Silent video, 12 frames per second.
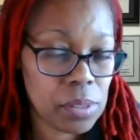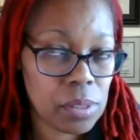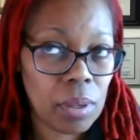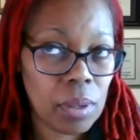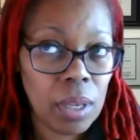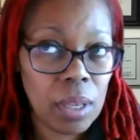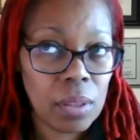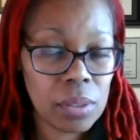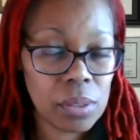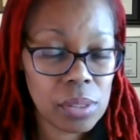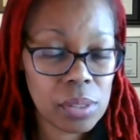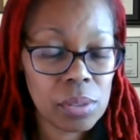So
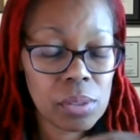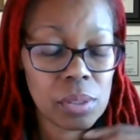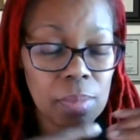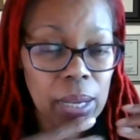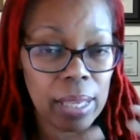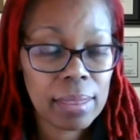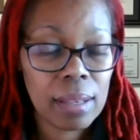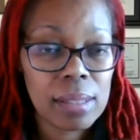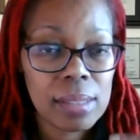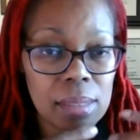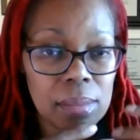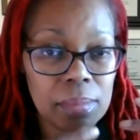those are my
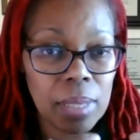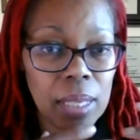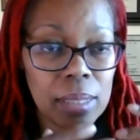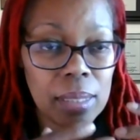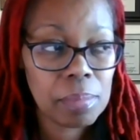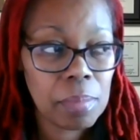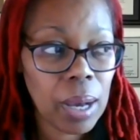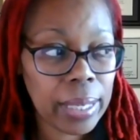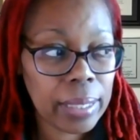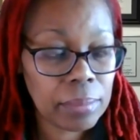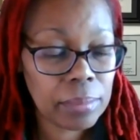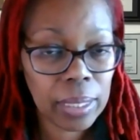thoughts and
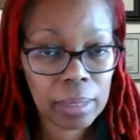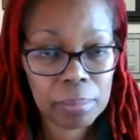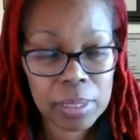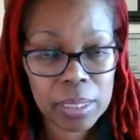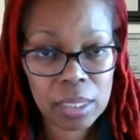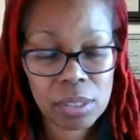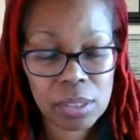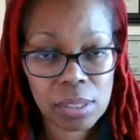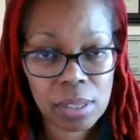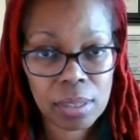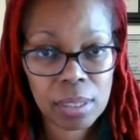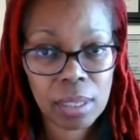my recommendations
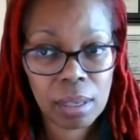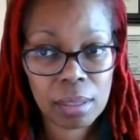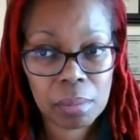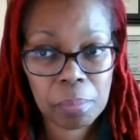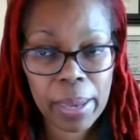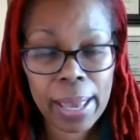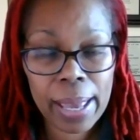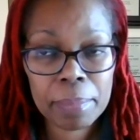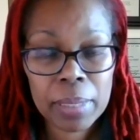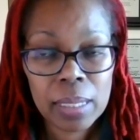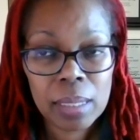on the PAP,